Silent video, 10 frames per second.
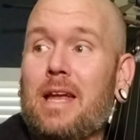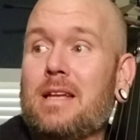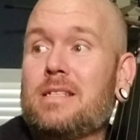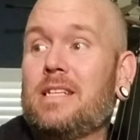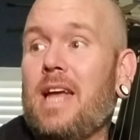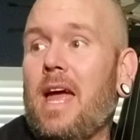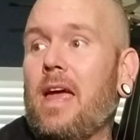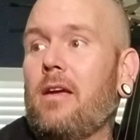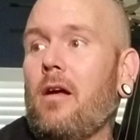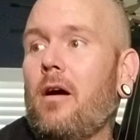and
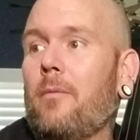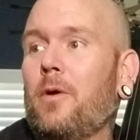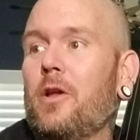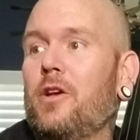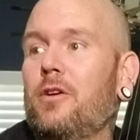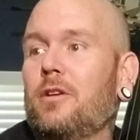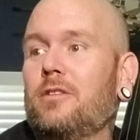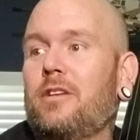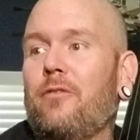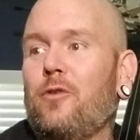today I'm going to
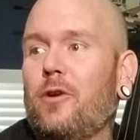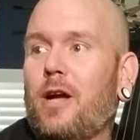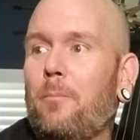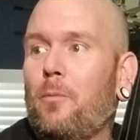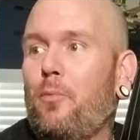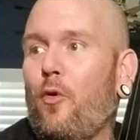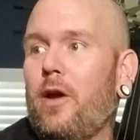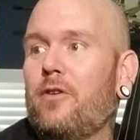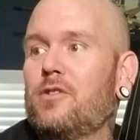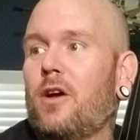give you a couple
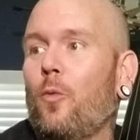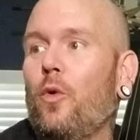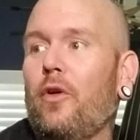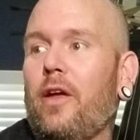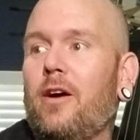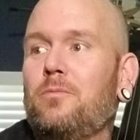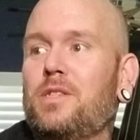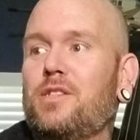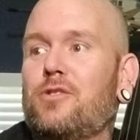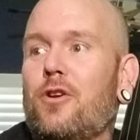pointers on Wilhelm
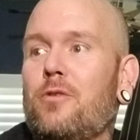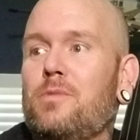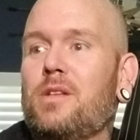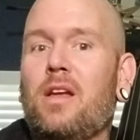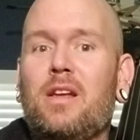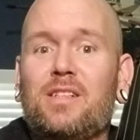Sturm's